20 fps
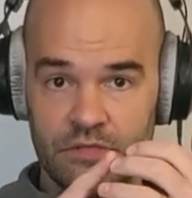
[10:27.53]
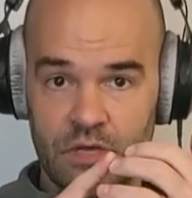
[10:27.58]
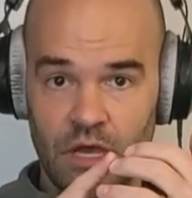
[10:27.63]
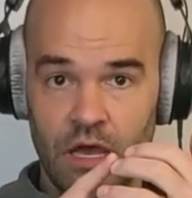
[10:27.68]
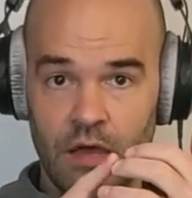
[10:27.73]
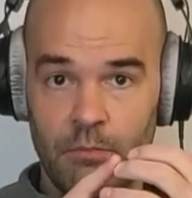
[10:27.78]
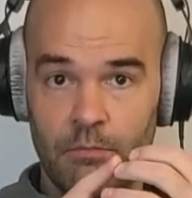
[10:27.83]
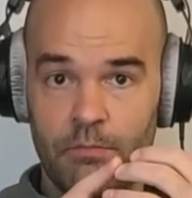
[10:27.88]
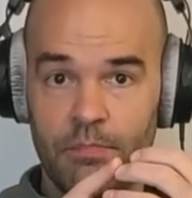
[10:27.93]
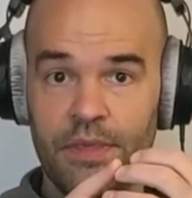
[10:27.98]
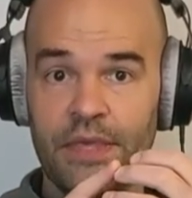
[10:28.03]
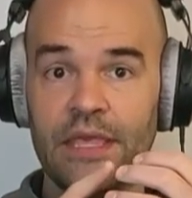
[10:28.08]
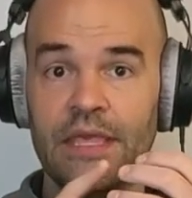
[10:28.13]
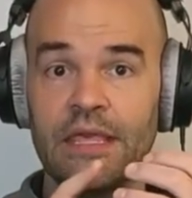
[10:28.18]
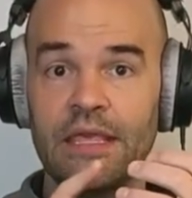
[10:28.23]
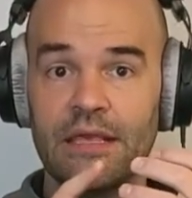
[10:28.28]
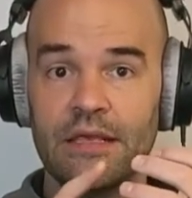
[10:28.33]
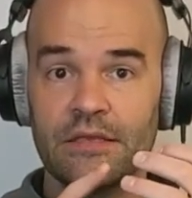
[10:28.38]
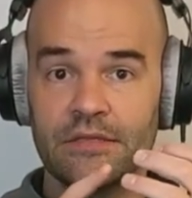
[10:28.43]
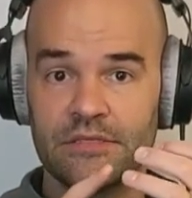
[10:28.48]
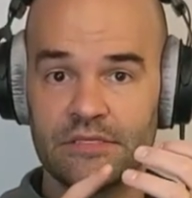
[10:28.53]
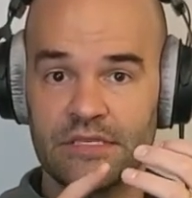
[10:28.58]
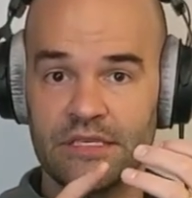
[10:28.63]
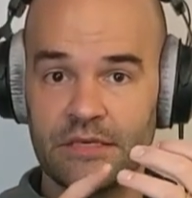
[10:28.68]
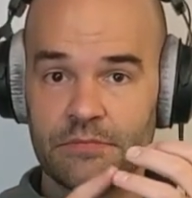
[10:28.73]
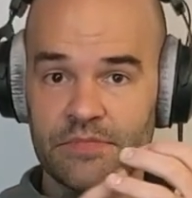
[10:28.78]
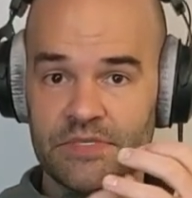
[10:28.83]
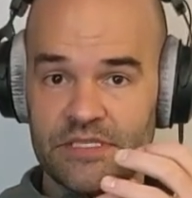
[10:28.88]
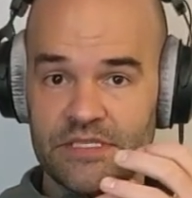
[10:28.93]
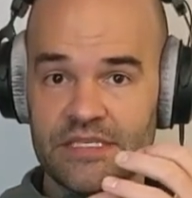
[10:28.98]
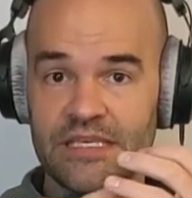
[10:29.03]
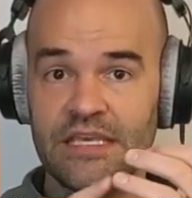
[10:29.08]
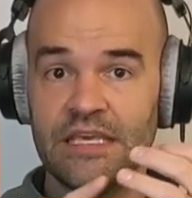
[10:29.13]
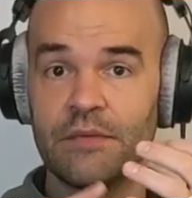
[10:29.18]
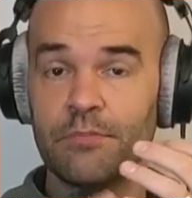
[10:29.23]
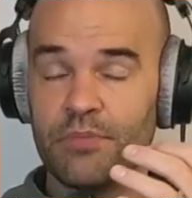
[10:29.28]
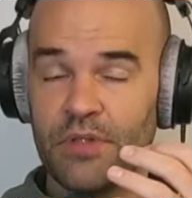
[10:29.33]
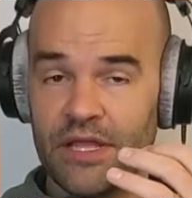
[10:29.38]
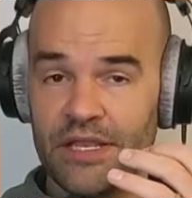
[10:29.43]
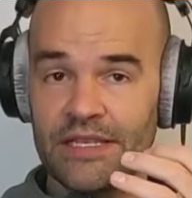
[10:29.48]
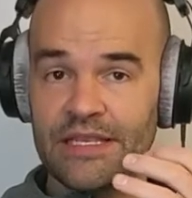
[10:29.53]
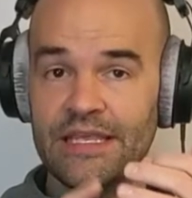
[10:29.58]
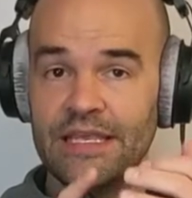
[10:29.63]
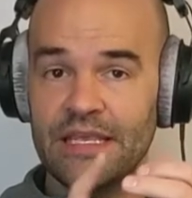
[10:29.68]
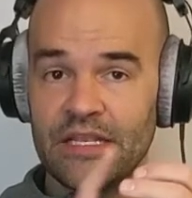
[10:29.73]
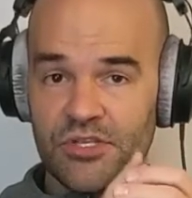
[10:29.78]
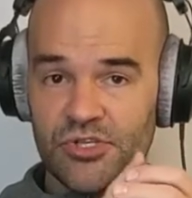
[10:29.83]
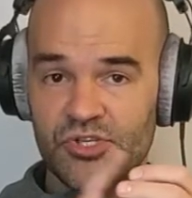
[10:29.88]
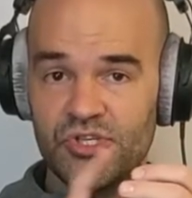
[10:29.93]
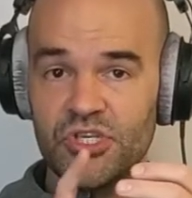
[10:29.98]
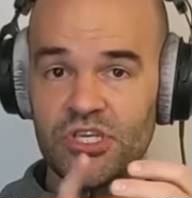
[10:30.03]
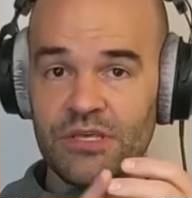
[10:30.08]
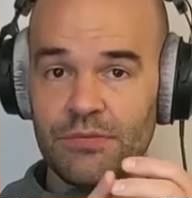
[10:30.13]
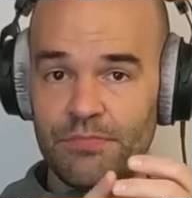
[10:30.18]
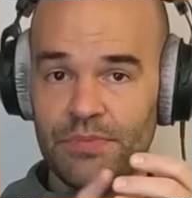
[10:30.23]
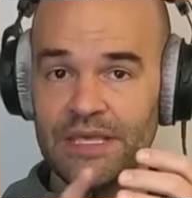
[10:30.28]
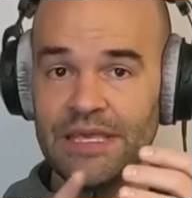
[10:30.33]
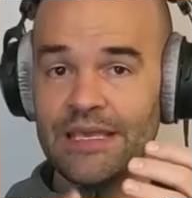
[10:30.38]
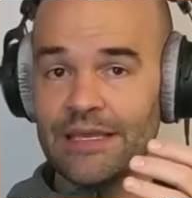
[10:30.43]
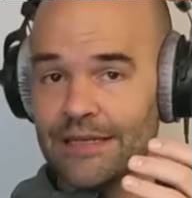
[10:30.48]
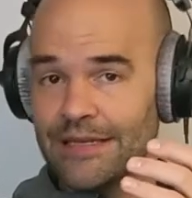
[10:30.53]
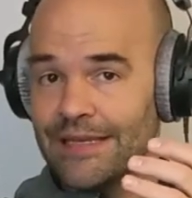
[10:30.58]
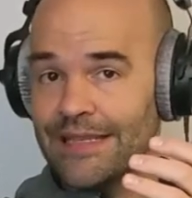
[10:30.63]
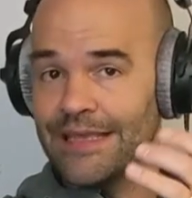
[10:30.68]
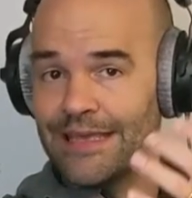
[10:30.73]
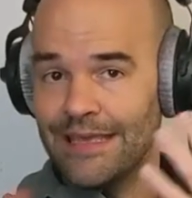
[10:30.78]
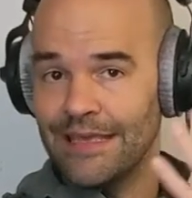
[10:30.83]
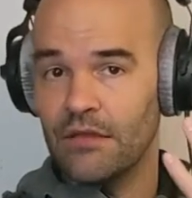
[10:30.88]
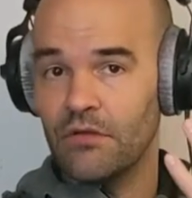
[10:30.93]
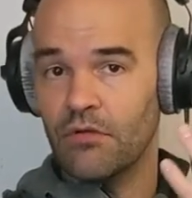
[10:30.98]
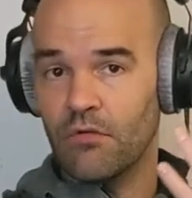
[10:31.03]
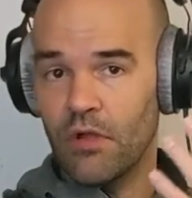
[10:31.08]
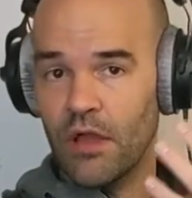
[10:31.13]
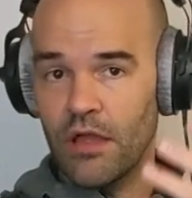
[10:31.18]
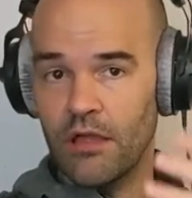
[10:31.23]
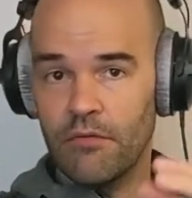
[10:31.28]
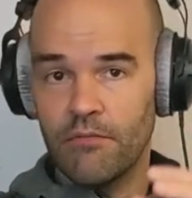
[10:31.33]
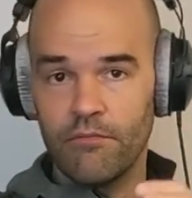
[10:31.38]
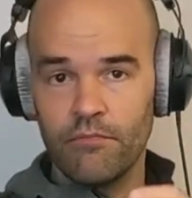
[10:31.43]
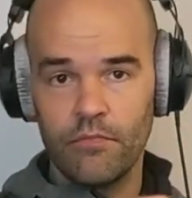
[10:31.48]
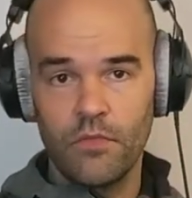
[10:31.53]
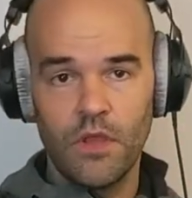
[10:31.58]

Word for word: Uh, B, skip C, play D. G, B, and D, right?